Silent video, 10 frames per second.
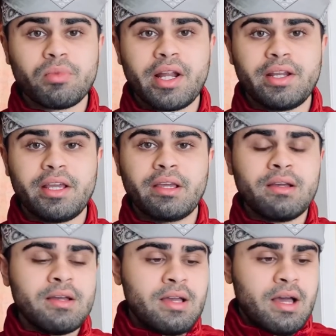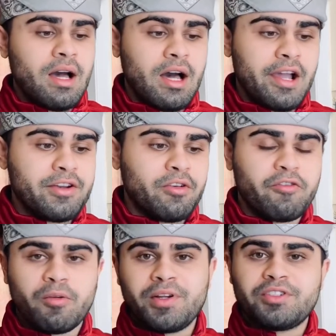branding, uh, you know,
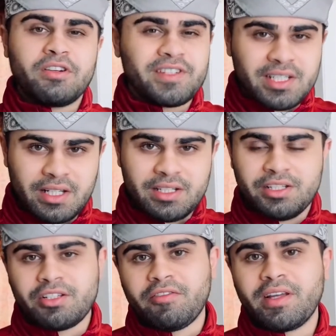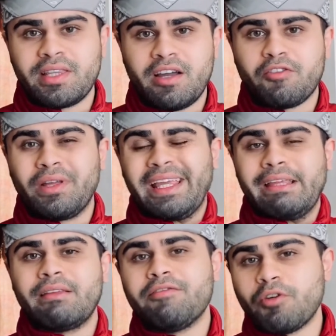for my services and stuff like that, for like
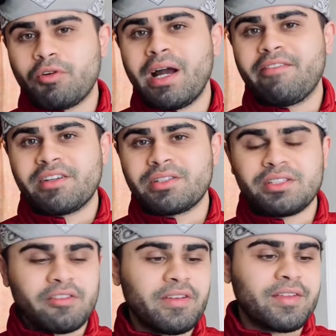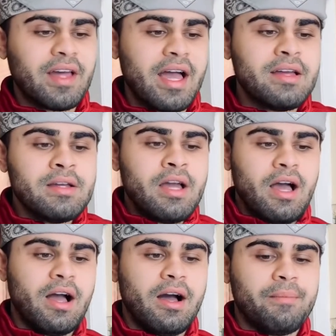infographics and stuff like that.
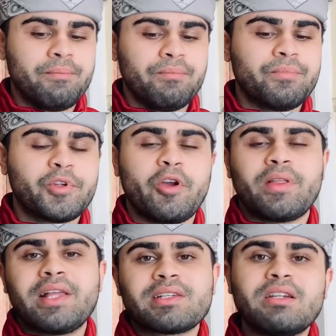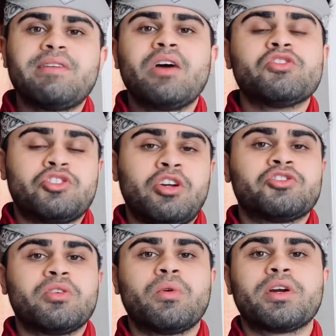Um, so yeah, that's kind of how the
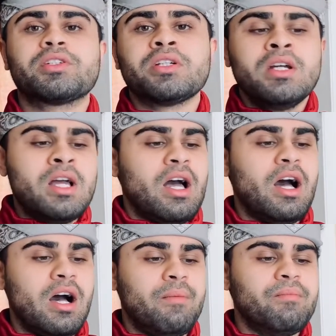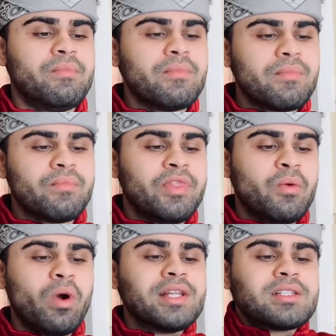structure works. Um,
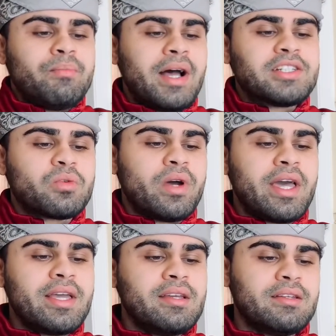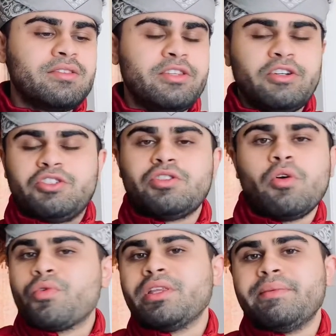what is the best way? There's
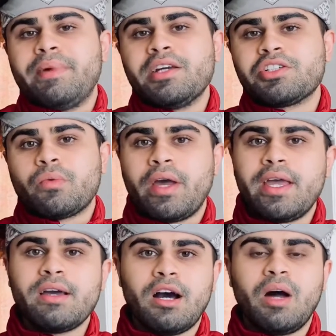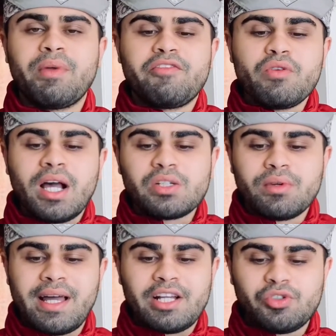no really best way. Um, if you guys
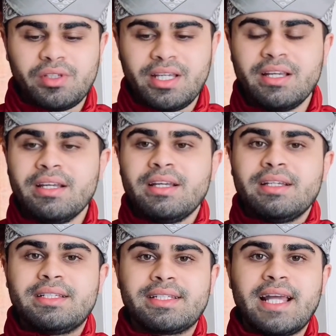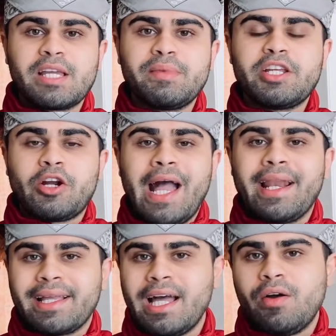want to actually segment your
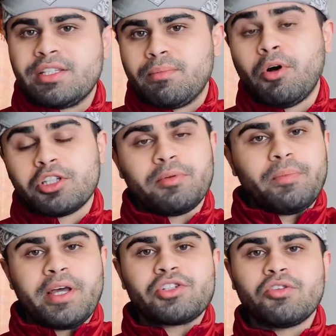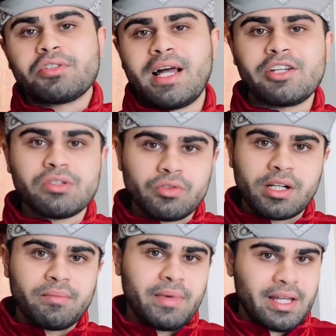ad account into multiple pixels, I actually
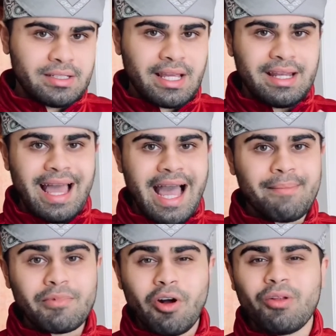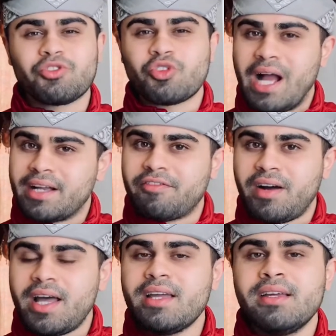recommend an app called
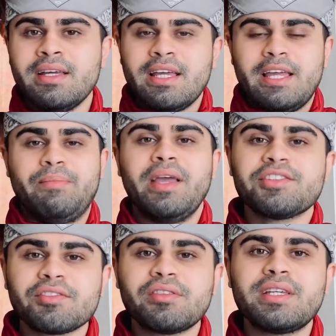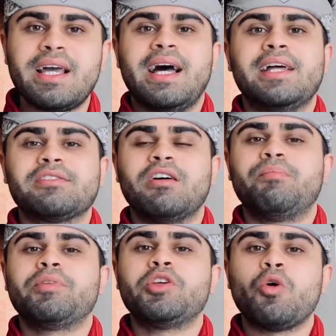Trackify. It basically has
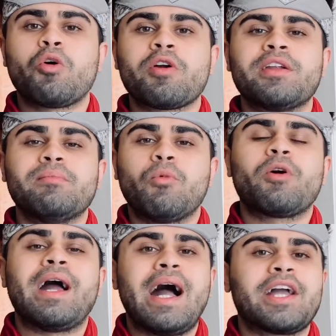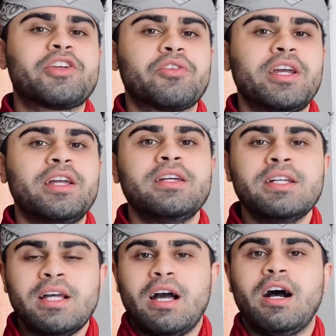a pure and a more accurate
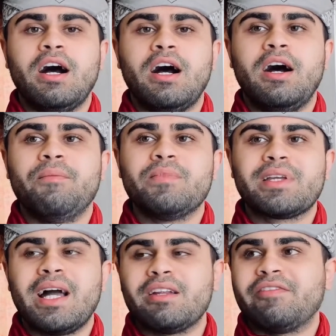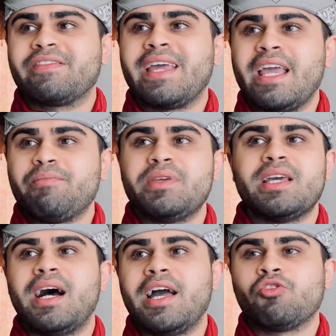uh, kind of
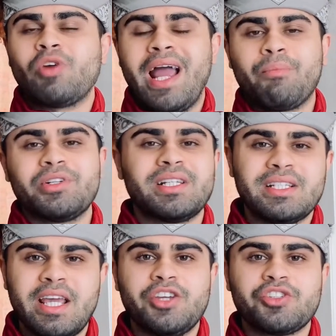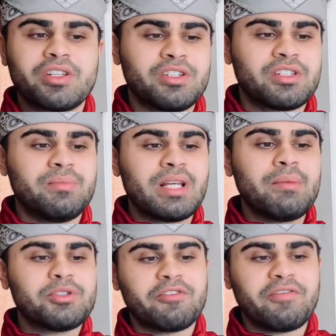KPI representation because
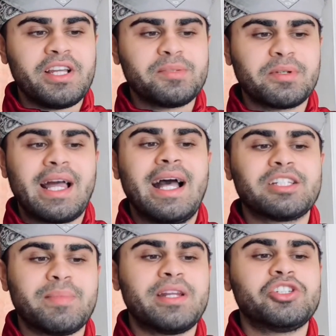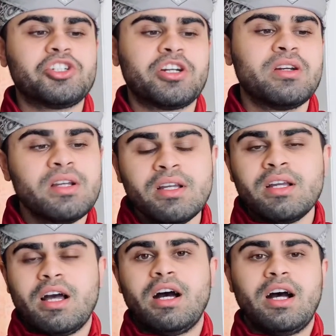sometimes your Facebook ads manager
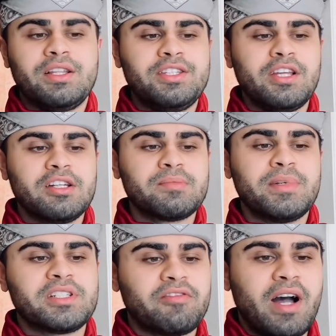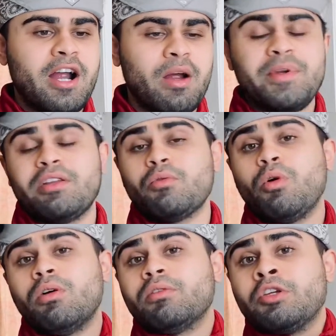uh, does misfire. I mean,
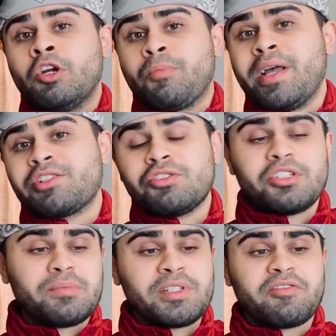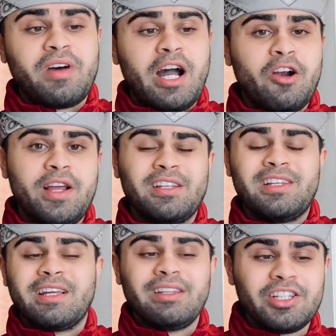well, your pixel does misfire,
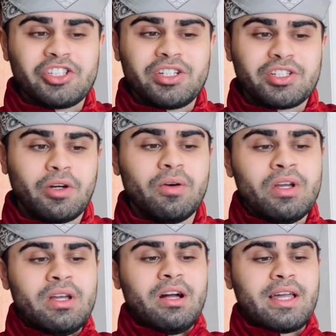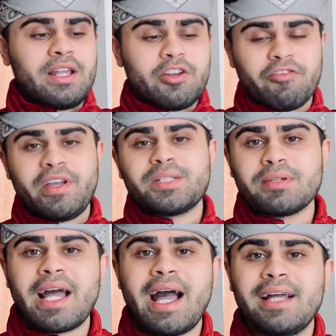it, it glitches. So again, your
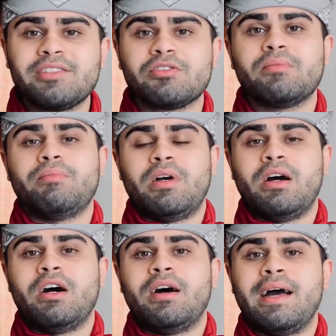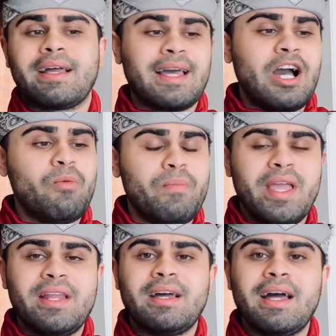Facebook ads uh, account
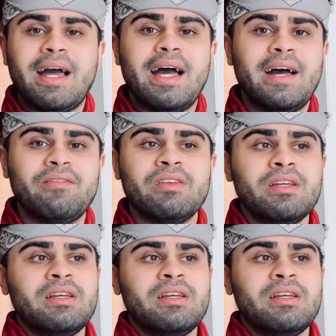may not have